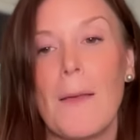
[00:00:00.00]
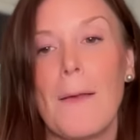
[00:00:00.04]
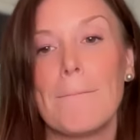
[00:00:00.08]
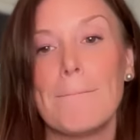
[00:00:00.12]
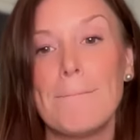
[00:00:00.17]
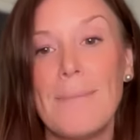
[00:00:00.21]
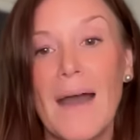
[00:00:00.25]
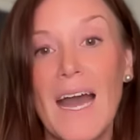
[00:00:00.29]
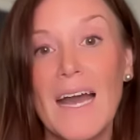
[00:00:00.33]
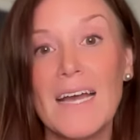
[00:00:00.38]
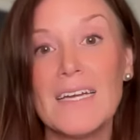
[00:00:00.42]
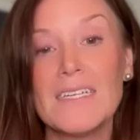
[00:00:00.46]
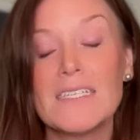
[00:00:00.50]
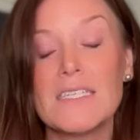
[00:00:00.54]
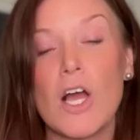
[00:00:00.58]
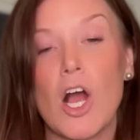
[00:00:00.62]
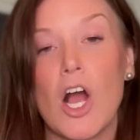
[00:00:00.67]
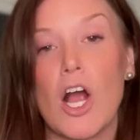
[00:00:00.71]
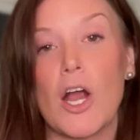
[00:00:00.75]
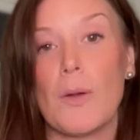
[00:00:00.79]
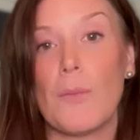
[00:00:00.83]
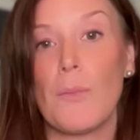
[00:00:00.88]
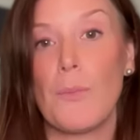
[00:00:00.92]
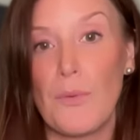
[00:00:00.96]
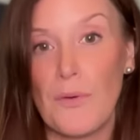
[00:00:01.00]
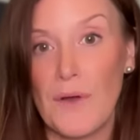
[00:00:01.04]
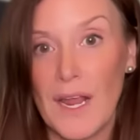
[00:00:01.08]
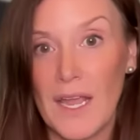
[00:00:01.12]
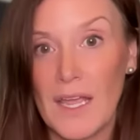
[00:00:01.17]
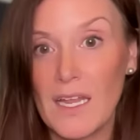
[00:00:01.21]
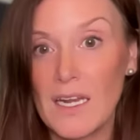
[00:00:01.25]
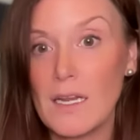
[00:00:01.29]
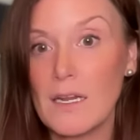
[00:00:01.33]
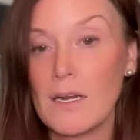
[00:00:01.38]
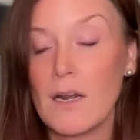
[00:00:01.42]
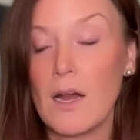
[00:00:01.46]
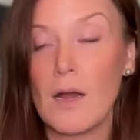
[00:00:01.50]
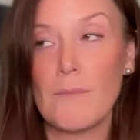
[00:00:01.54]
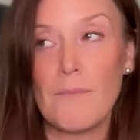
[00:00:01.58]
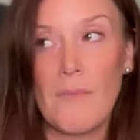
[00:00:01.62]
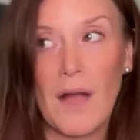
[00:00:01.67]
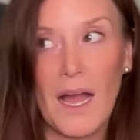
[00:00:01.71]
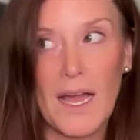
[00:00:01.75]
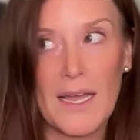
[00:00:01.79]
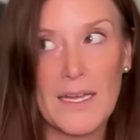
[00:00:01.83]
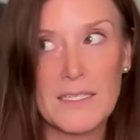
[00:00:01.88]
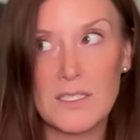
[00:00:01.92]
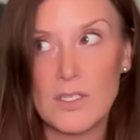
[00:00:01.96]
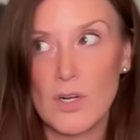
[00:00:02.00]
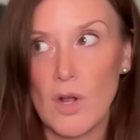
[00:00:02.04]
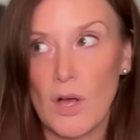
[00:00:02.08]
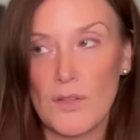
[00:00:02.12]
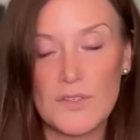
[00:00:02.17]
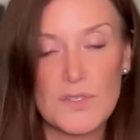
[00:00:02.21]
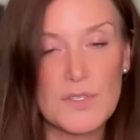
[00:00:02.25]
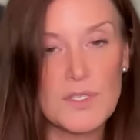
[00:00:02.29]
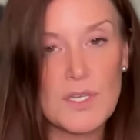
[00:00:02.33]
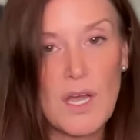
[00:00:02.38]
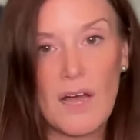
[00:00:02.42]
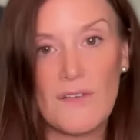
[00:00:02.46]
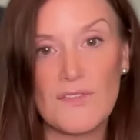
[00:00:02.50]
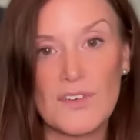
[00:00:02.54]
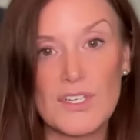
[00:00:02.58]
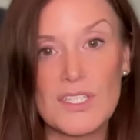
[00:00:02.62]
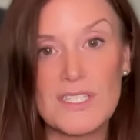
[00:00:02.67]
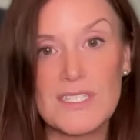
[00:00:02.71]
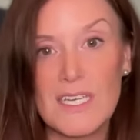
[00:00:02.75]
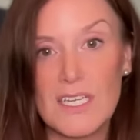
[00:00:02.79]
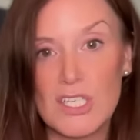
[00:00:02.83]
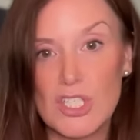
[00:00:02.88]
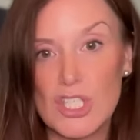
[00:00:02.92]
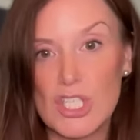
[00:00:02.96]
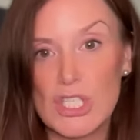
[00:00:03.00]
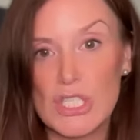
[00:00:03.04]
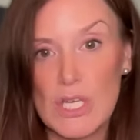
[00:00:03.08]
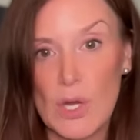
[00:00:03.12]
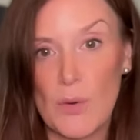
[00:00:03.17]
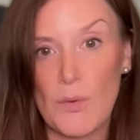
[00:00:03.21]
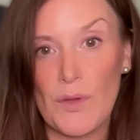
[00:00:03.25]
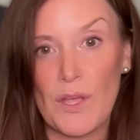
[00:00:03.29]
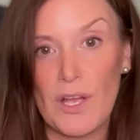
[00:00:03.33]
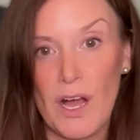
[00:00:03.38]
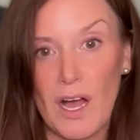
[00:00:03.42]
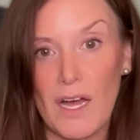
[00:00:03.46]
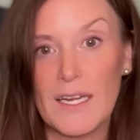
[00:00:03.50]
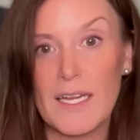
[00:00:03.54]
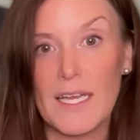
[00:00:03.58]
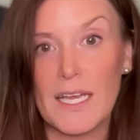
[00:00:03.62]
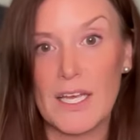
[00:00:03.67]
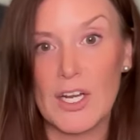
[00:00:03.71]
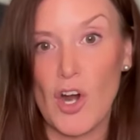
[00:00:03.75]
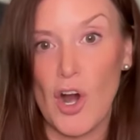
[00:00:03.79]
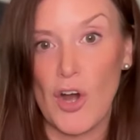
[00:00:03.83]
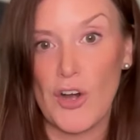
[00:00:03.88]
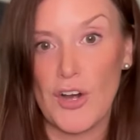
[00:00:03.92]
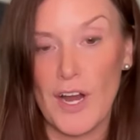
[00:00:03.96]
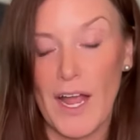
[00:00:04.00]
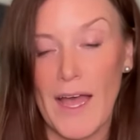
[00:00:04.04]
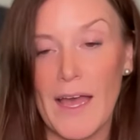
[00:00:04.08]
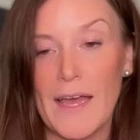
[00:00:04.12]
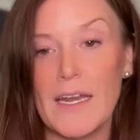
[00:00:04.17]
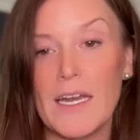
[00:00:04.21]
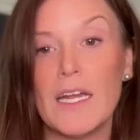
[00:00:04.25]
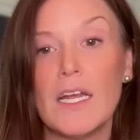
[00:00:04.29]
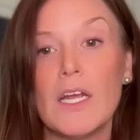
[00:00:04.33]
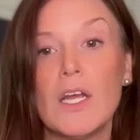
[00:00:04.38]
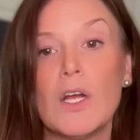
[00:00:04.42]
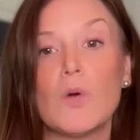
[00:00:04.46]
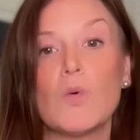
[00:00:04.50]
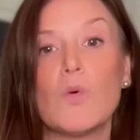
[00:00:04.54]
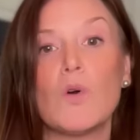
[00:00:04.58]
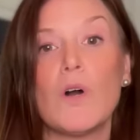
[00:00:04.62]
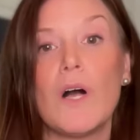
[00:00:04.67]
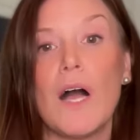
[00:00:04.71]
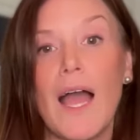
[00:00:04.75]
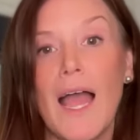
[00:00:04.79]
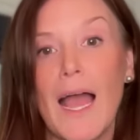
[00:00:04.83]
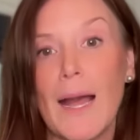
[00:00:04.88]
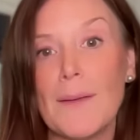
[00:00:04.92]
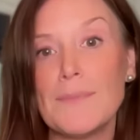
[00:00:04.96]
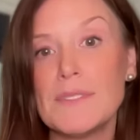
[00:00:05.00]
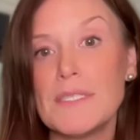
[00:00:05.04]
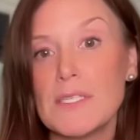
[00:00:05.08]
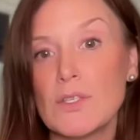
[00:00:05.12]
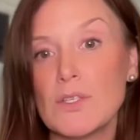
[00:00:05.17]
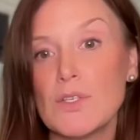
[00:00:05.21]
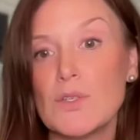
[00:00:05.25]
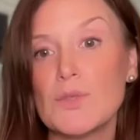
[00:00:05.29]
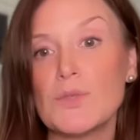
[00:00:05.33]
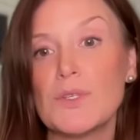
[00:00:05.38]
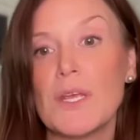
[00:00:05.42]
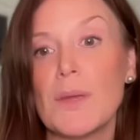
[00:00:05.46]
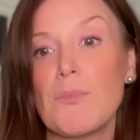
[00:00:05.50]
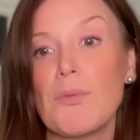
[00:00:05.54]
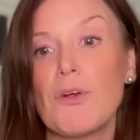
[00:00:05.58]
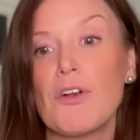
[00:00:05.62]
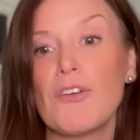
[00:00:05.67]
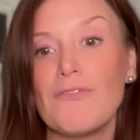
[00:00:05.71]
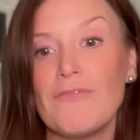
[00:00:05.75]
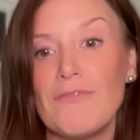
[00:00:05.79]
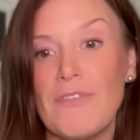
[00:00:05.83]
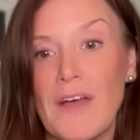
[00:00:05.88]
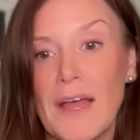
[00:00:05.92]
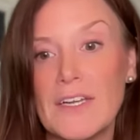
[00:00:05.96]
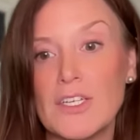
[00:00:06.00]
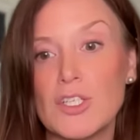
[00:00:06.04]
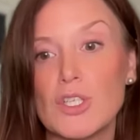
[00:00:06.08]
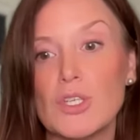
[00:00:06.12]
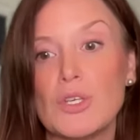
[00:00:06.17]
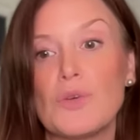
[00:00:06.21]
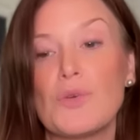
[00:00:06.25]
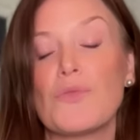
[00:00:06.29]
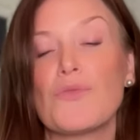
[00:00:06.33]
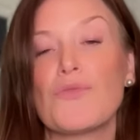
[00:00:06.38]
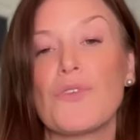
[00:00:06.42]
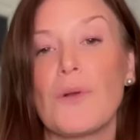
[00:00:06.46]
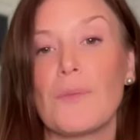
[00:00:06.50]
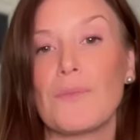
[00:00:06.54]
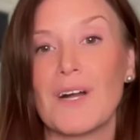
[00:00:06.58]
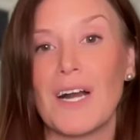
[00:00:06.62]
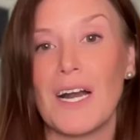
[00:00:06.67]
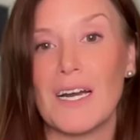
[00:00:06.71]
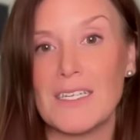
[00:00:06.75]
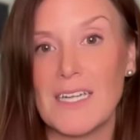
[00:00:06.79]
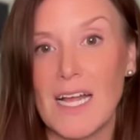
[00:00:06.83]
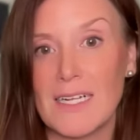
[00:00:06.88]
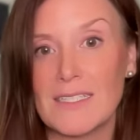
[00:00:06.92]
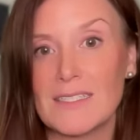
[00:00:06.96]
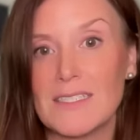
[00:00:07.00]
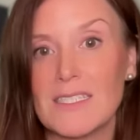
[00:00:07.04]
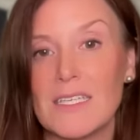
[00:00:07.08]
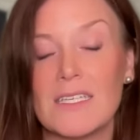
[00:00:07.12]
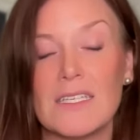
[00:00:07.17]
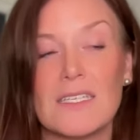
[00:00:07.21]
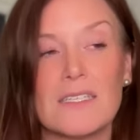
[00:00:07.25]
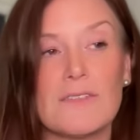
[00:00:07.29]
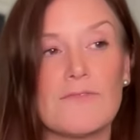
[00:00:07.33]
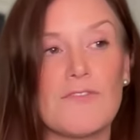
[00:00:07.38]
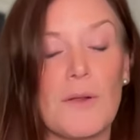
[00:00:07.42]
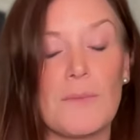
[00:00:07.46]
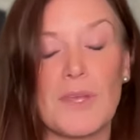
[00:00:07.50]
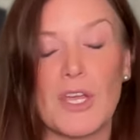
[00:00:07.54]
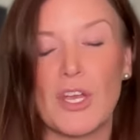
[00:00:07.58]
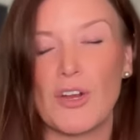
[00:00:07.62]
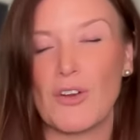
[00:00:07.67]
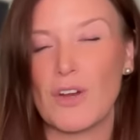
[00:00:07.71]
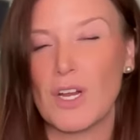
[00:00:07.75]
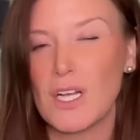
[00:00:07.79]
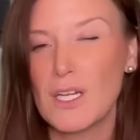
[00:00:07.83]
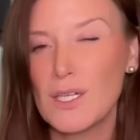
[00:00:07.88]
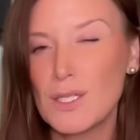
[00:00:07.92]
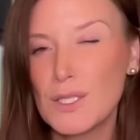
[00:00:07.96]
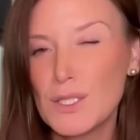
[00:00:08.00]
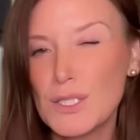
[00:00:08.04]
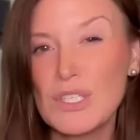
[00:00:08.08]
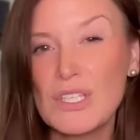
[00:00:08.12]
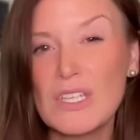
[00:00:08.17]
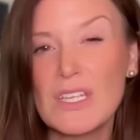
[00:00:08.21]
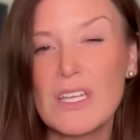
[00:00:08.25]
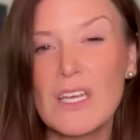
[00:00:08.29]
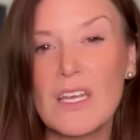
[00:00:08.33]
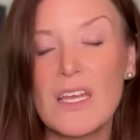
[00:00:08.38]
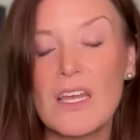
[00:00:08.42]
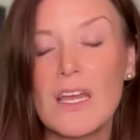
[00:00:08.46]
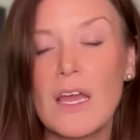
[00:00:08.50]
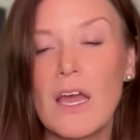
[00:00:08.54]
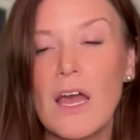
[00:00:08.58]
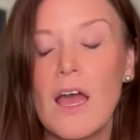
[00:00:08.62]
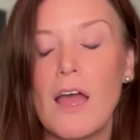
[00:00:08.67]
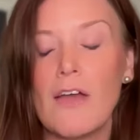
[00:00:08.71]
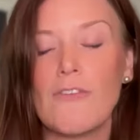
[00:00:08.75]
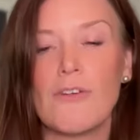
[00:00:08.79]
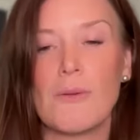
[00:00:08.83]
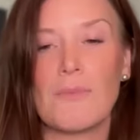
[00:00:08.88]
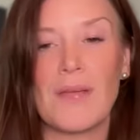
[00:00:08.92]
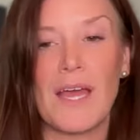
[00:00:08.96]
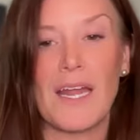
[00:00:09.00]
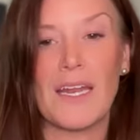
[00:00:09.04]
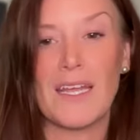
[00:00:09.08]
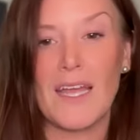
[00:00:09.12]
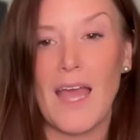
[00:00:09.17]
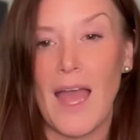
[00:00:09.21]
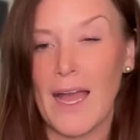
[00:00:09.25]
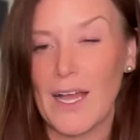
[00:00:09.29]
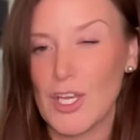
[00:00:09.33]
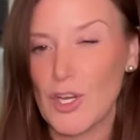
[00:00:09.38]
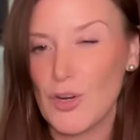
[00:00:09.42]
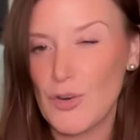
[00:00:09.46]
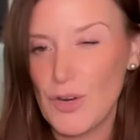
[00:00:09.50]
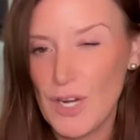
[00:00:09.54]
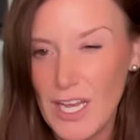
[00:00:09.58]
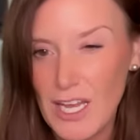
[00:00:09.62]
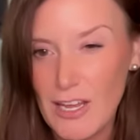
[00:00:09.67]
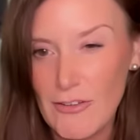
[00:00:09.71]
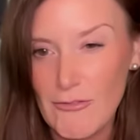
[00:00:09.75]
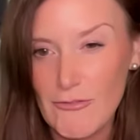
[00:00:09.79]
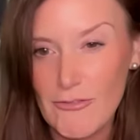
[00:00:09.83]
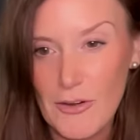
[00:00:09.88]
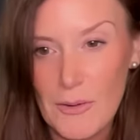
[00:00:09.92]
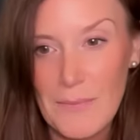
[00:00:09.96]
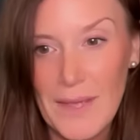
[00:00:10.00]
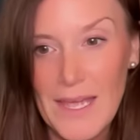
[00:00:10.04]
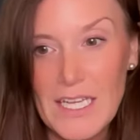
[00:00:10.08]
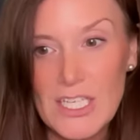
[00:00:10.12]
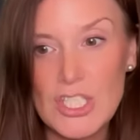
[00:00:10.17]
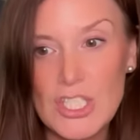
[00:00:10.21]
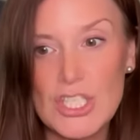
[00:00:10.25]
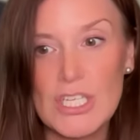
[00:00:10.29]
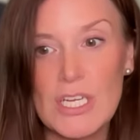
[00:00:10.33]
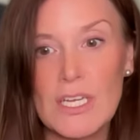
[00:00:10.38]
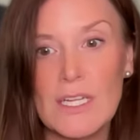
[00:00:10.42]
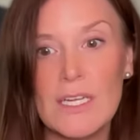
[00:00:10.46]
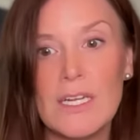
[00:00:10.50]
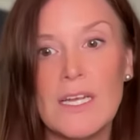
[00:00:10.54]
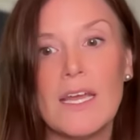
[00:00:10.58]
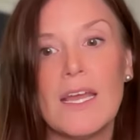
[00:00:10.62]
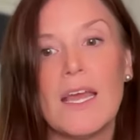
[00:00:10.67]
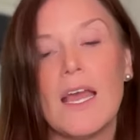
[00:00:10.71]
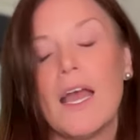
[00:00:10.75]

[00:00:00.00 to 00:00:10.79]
But our brain and our mind and all those conversations going on in our head will absolutely prevent you from connecting, from hearing clearly, from getting accurate information.